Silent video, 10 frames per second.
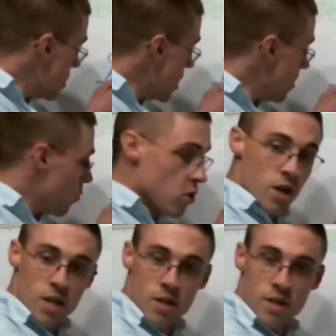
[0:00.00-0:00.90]

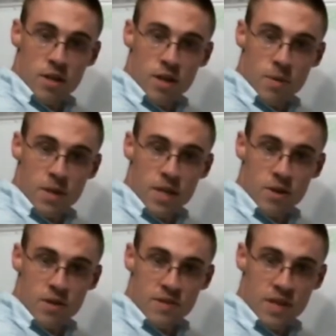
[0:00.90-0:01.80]
M1 up here
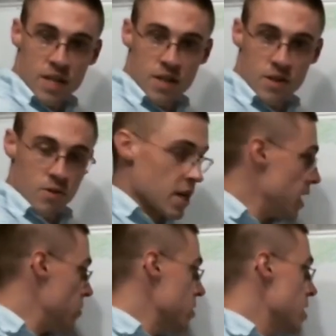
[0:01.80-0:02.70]
is sitting on the
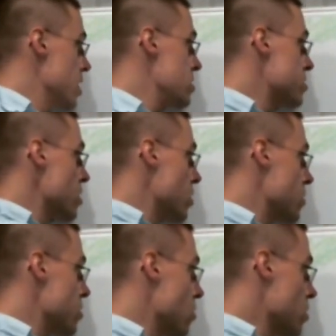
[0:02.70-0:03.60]
ground, so the
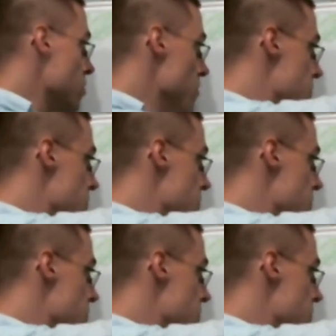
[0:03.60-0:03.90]
normal